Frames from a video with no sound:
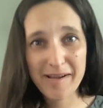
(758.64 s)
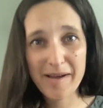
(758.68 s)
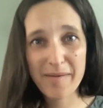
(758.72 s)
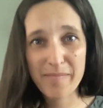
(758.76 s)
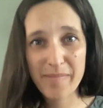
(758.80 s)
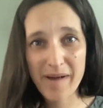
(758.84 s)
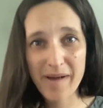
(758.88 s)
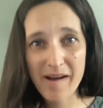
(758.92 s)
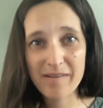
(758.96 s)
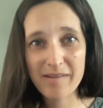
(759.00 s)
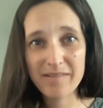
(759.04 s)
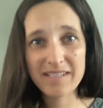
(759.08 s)

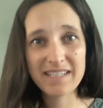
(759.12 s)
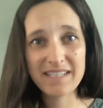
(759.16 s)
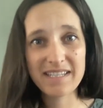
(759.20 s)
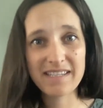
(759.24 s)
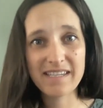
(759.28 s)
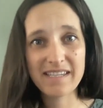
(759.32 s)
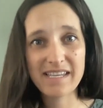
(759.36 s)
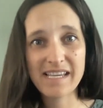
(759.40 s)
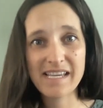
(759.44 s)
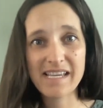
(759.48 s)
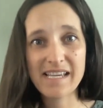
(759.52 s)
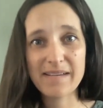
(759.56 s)
about
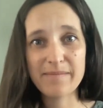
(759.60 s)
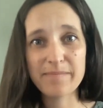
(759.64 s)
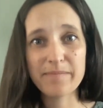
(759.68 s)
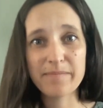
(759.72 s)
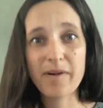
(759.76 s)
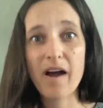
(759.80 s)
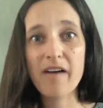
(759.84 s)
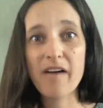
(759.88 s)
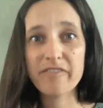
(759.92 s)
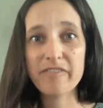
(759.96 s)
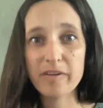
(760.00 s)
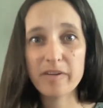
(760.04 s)
the
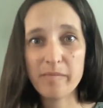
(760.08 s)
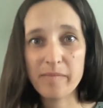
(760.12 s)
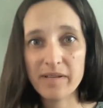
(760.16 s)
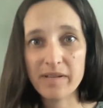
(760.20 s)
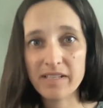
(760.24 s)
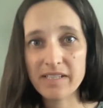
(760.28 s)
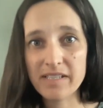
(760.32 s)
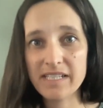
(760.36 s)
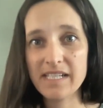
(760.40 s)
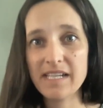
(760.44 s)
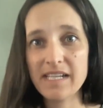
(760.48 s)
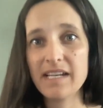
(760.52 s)

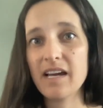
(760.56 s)
profitability